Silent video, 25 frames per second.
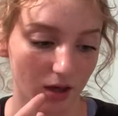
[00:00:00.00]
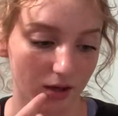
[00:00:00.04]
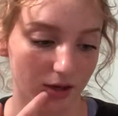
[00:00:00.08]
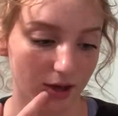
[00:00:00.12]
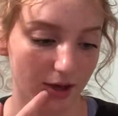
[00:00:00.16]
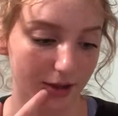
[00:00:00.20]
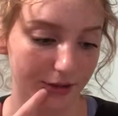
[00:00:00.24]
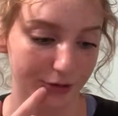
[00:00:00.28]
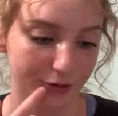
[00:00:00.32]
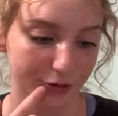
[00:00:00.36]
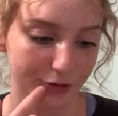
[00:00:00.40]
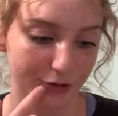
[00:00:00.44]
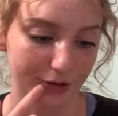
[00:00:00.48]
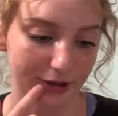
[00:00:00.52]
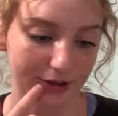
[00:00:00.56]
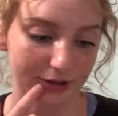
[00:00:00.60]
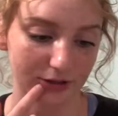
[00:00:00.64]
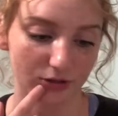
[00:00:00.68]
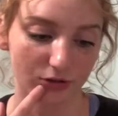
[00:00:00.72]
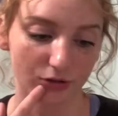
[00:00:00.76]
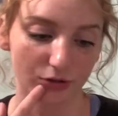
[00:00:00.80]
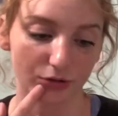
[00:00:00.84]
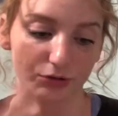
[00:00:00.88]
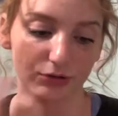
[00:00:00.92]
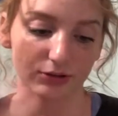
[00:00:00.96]
Color
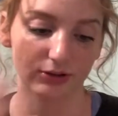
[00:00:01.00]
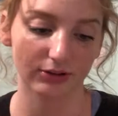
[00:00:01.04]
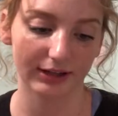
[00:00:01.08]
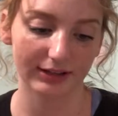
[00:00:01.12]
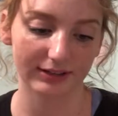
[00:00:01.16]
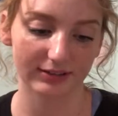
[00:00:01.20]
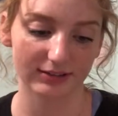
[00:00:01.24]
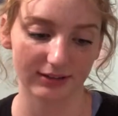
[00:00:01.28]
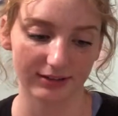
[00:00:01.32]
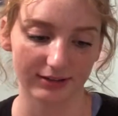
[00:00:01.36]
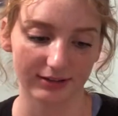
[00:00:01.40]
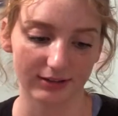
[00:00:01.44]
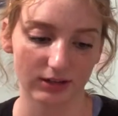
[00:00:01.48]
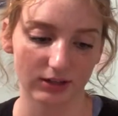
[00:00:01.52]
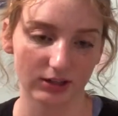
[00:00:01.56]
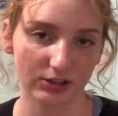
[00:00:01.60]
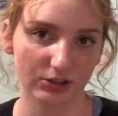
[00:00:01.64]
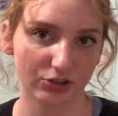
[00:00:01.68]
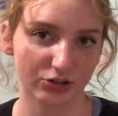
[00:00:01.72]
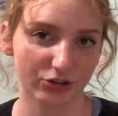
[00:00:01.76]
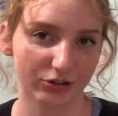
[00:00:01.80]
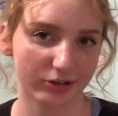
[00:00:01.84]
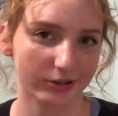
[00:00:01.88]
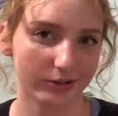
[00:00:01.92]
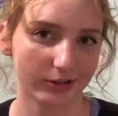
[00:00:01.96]
corrects through light
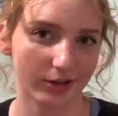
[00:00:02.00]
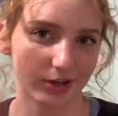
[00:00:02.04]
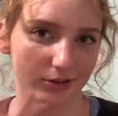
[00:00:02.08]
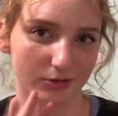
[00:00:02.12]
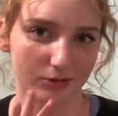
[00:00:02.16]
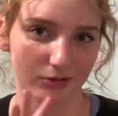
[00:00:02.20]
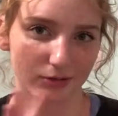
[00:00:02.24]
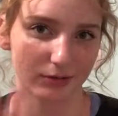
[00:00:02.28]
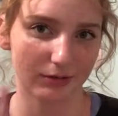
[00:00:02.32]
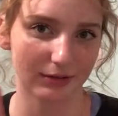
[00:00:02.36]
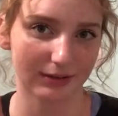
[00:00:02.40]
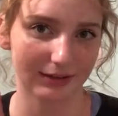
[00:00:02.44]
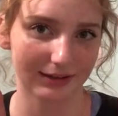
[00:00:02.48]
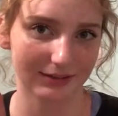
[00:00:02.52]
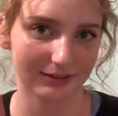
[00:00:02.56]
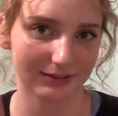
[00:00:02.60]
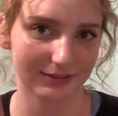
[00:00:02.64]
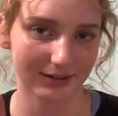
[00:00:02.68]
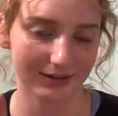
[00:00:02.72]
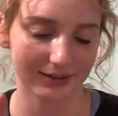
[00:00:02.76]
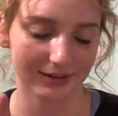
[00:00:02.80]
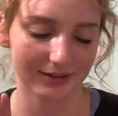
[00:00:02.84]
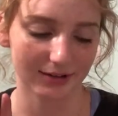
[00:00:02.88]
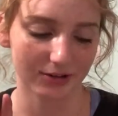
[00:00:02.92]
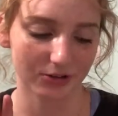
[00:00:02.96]
technology. I don't know what light
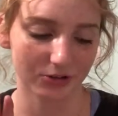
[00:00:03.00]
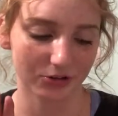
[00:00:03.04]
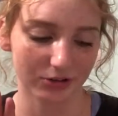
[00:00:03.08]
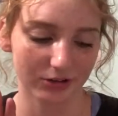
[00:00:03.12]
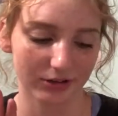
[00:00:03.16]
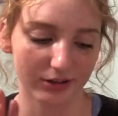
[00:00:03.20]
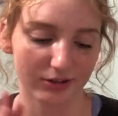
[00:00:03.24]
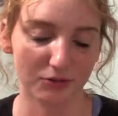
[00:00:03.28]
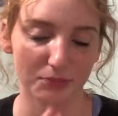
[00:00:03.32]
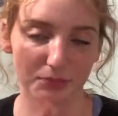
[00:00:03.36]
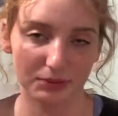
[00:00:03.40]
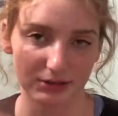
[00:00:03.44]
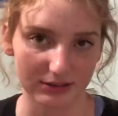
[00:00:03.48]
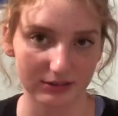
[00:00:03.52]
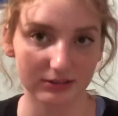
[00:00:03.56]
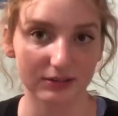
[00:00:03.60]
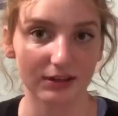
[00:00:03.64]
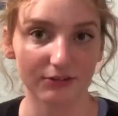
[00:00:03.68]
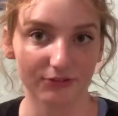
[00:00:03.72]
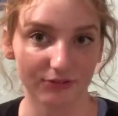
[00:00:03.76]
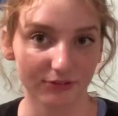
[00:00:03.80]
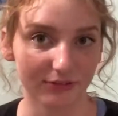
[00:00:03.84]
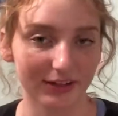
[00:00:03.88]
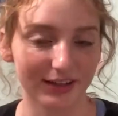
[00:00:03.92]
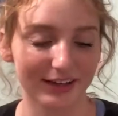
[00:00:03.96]
technology is, but it
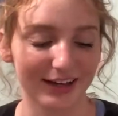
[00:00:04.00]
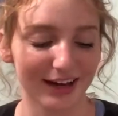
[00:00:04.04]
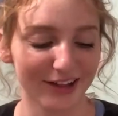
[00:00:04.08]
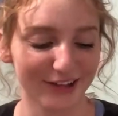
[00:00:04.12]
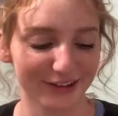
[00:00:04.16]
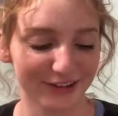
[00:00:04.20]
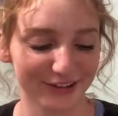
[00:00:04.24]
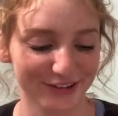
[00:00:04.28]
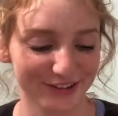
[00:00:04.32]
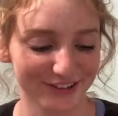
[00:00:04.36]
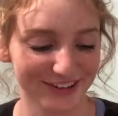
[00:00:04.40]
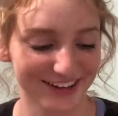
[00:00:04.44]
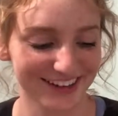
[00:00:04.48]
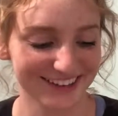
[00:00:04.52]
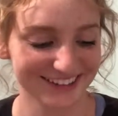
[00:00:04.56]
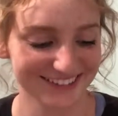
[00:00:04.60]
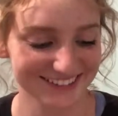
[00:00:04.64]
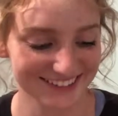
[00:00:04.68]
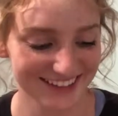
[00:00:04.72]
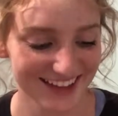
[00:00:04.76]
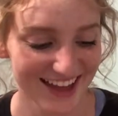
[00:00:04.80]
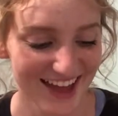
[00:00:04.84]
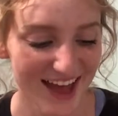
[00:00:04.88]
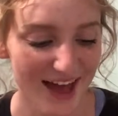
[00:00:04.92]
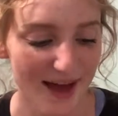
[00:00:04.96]
definitely color
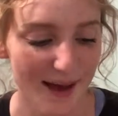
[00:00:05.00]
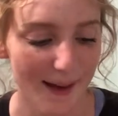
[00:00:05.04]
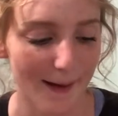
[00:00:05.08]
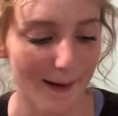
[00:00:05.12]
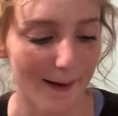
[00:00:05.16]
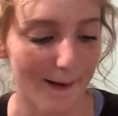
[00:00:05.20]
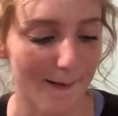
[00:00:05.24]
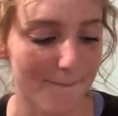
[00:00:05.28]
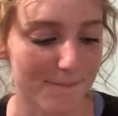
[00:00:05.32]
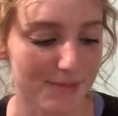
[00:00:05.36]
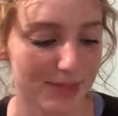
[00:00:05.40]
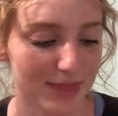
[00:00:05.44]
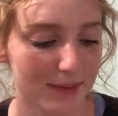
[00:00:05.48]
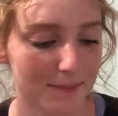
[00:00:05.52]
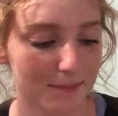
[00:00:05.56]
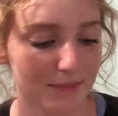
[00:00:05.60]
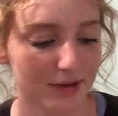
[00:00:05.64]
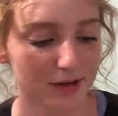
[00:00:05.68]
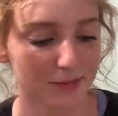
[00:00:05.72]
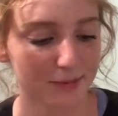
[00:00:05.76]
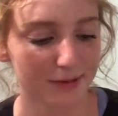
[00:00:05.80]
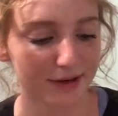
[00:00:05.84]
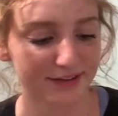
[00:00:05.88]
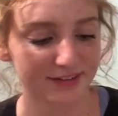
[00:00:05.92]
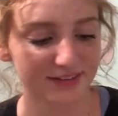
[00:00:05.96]
corrects.
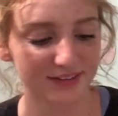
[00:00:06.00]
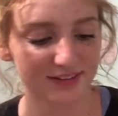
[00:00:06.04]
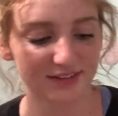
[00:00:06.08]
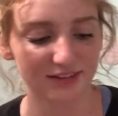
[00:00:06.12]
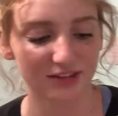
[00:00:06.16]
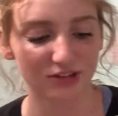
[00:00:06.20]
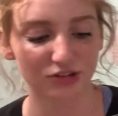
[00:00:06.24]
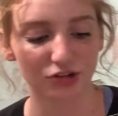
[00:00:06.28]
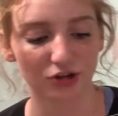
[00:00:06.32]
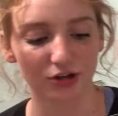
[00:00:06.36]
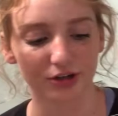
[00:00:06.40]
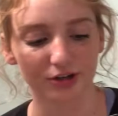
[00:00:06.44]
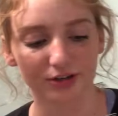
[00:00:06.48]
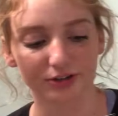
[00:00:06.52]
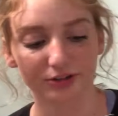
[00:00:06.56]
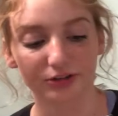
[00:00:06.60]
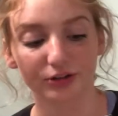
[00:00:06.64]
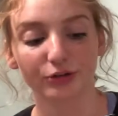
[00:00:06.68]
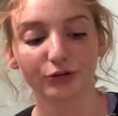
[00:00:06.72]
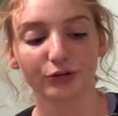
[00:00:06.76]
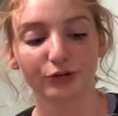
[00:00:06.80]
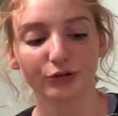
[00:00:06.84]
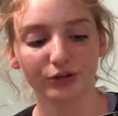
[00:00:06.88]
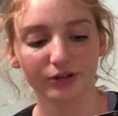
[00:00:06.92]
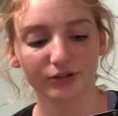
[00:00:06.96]
Minimizes
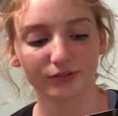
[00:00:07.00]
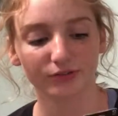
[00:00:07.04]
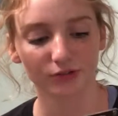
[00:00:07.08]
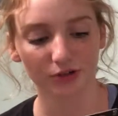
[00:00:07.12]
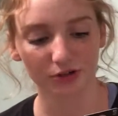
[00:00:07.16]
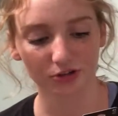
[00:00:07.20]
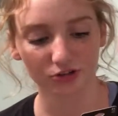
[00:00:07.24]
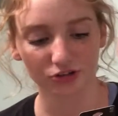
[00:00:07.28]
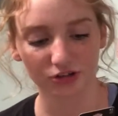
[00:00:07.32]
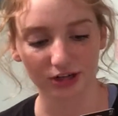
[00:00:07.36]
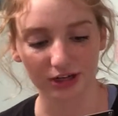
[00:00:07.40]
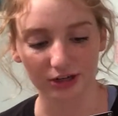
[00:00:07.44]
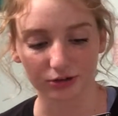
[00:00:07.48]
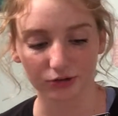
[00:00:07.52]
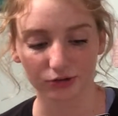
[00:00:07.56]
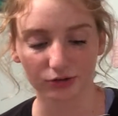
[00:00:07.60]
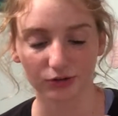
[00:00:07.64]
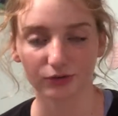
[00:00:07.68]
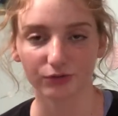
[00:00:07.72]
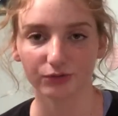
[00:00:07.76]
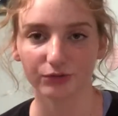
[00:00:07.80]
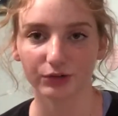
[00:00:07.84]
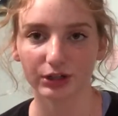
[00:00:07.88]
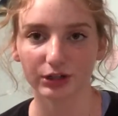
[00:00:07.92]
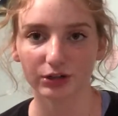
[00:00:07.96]
the look of dark shadows
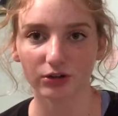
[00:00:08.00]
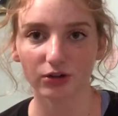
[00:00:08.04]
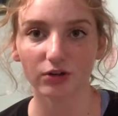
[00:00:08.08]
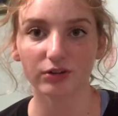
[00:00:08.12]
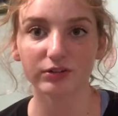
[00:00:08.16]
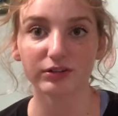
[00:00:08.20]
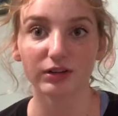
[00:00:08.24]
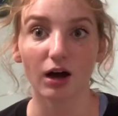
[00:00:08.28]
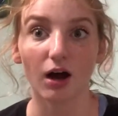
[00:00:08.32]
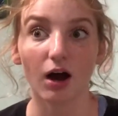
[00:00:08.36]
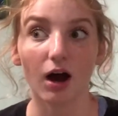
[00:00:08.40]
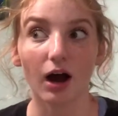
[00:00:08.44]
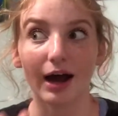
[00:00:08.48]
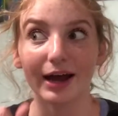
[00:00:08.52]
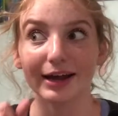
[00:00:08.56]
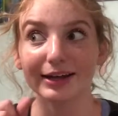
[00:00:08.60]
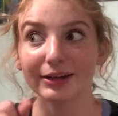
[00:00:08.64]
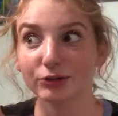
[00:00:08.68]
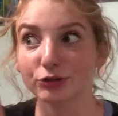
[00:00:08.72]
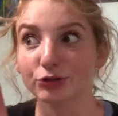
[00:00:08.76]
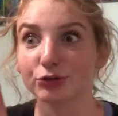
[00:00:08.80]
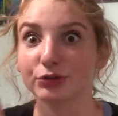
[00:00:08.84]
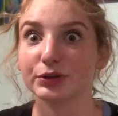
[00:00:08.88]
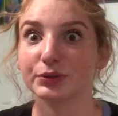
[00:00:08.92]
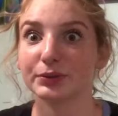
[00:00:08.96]
and wrinkles. I
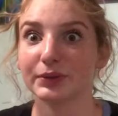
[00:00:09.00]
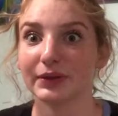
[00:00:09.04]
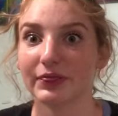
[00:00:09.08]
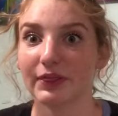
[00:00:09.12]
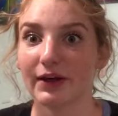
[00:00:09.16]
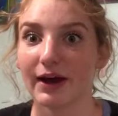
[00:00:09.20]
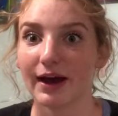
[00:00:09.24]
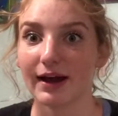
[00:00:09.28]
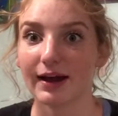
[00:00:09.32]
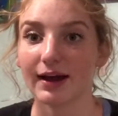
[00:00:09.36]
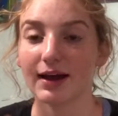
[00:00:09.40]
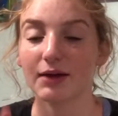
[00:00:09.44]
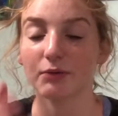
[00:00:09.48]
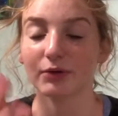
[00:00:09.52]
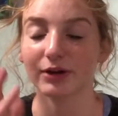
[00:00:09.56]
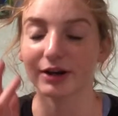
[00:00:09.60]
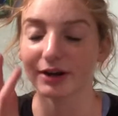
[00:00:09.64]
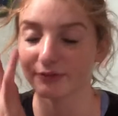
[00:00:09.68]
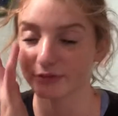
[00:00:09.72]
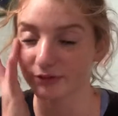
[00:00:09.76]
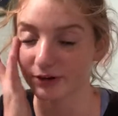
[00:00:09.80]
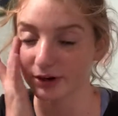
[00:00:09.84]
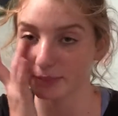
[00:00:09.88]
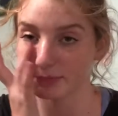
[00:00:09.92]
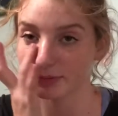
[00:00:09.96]
agree with that.
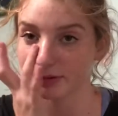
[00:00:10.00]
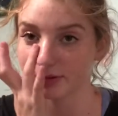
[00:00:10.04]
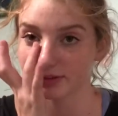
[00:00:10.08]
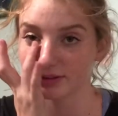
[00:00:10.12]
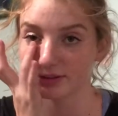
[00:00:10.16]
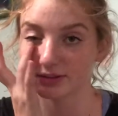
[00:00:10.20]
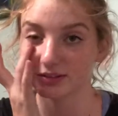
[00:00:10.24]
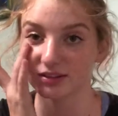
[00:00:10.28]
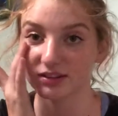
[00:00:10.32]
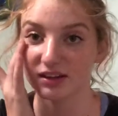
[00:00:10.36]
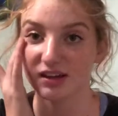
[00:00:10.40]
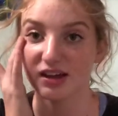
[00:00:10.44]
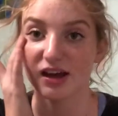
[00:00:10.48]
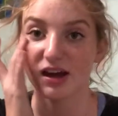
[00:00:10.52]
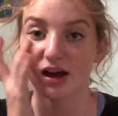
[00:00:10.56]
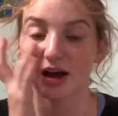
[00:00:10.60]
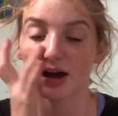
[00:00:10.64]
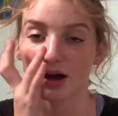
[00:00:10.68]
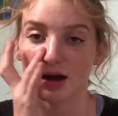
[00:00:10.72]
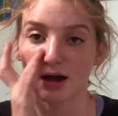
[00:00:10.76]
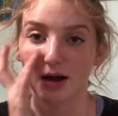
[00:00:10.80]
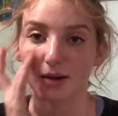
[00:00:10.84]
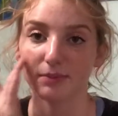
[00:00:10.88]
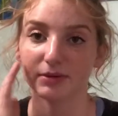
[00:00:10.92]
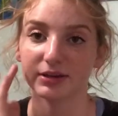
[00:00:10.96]
Whenever I put this
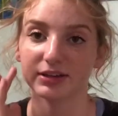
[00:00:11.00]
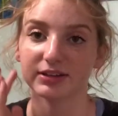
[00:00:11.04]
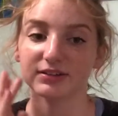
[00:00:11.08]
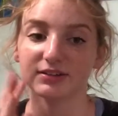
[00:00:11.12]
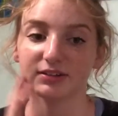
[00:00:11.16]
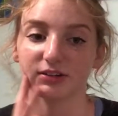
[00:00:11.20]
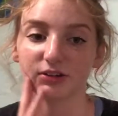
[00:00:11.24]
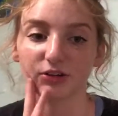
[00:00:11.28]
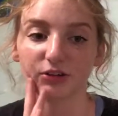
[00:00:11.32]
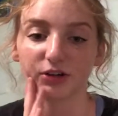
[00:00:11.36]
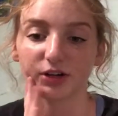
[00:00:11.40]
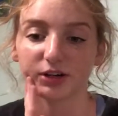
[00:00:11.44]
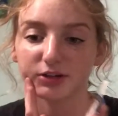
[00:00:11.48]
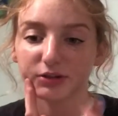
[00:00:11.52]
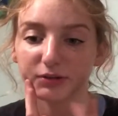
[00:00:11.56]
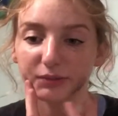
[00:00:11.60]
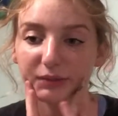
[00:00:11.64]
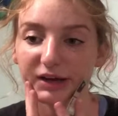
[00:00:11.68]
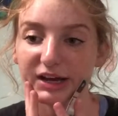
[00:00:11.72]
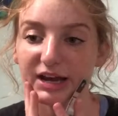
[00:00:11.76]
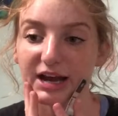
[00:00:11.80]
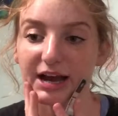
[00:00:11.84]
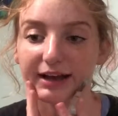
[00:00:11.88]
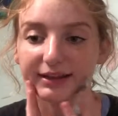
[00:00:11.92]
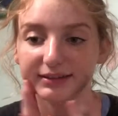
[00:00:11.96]
concealer under
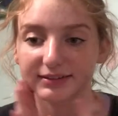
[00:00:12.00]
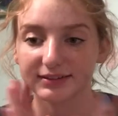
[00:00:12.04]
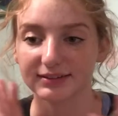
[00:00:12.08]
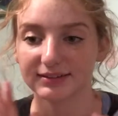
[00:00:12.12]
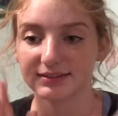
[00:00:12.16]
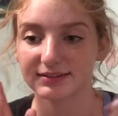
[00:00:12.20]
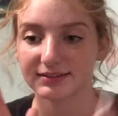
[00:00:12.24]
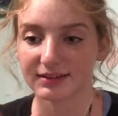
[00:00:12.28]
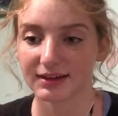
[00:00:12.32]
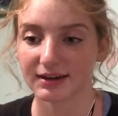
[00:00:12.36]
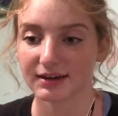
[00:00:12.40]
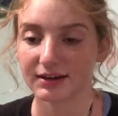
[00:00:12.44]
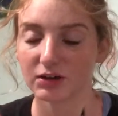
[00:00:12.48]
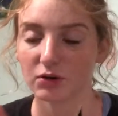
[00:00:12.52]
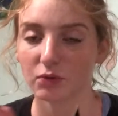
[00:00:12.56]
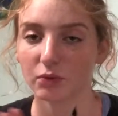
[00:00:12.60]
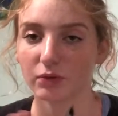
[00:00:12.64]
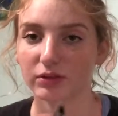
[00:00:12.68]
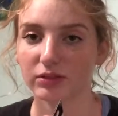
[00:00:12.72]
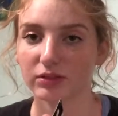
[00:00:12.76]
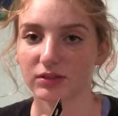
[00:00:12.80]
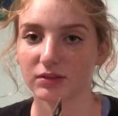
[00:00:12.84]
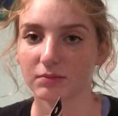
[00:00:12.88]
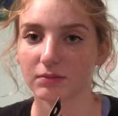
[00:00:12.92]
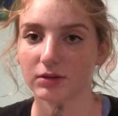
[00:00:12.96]
my eyes and set it
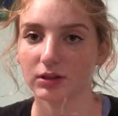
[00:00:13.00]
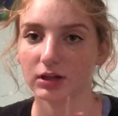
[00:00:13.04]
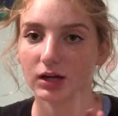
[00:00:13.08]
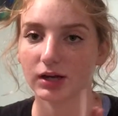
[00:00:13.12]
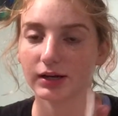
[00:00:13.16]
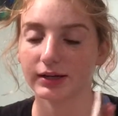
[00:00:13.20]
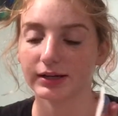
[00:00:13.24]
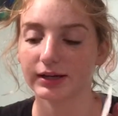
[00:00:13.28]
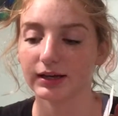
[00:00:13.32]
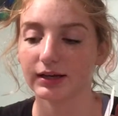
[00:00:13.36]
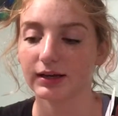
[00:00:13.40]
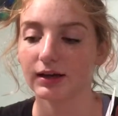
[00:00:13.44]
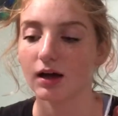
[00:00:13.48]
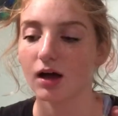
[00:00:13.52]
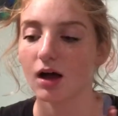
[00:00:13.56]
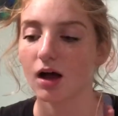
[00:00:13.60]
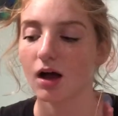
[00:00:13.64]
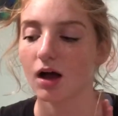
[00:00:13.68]
with the Milani,